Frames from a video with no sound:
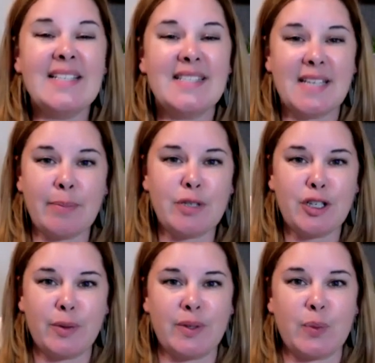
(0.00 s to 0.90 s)
Step
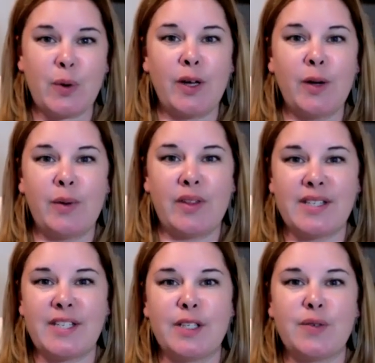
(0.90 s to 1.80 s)
2 is working with a
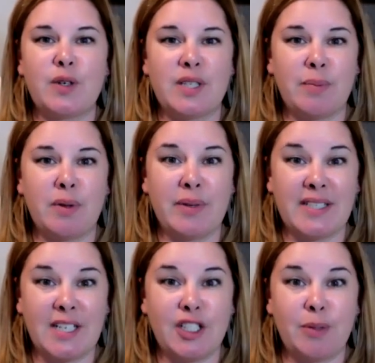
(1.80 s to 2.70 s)
Salesforce
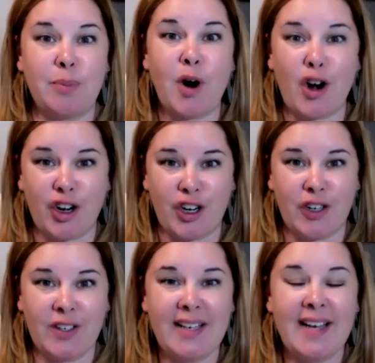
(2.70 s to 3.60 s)
implementation
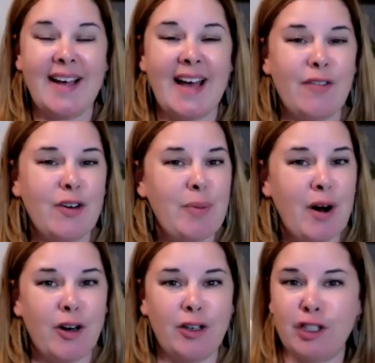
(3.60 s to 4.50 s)
partner. Every
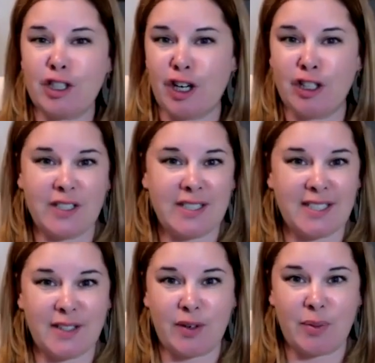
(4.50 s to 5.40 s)
partner charges a
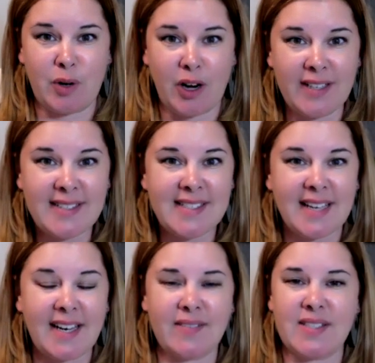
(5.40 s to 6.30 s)
different price,
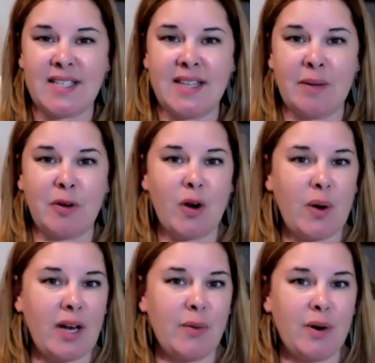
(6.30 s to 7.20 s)
and I've seen them go
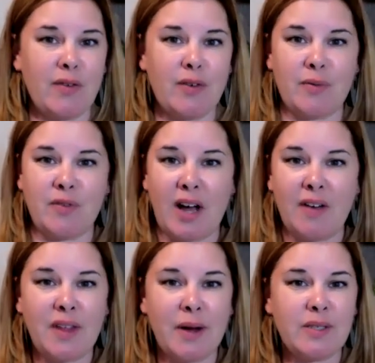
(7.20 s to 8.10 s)
anywhere from
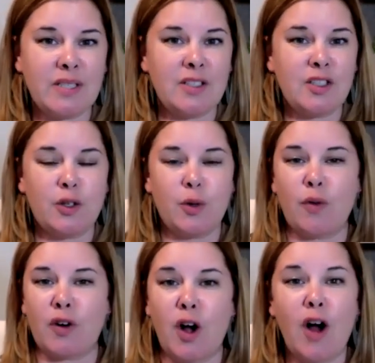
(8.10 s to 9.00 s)
$5,000 to
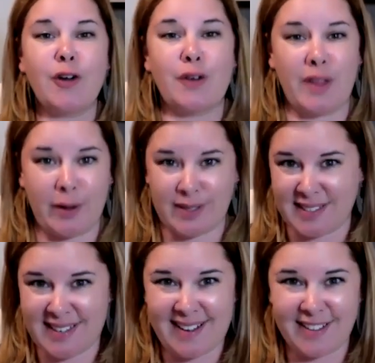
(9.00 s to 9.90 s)
over $100,000.
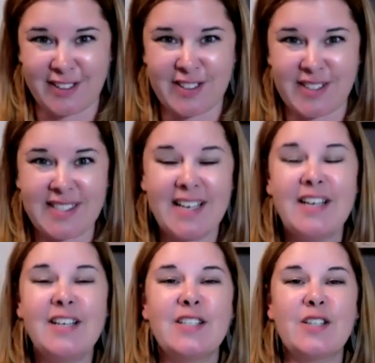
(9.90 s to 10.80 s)

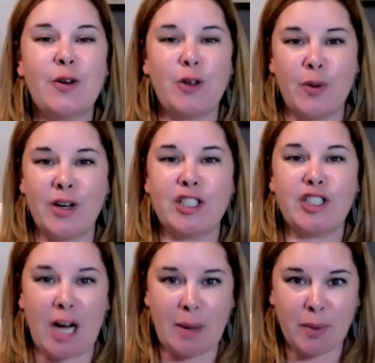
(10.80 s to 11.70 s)
So you want to
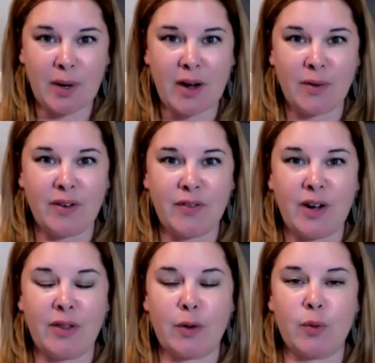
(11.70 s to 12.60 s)
shop around and
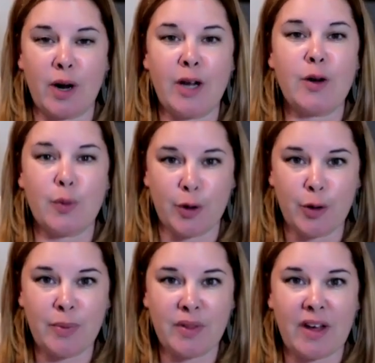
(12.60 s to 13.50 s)
find the right
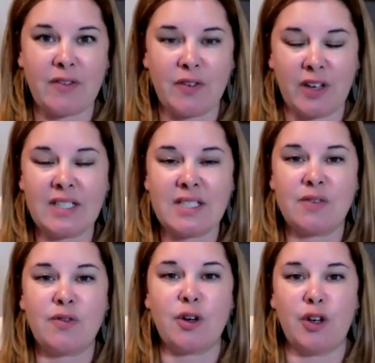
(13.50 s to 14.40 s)
group that fits
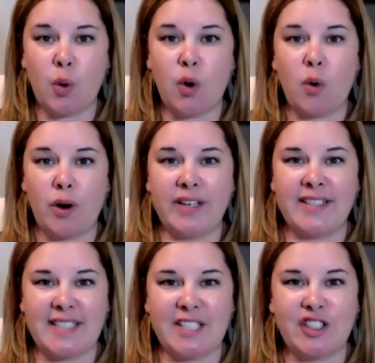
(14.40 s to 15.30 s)
for your
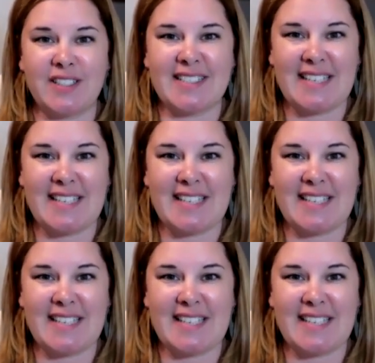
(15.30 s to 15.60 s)
organization's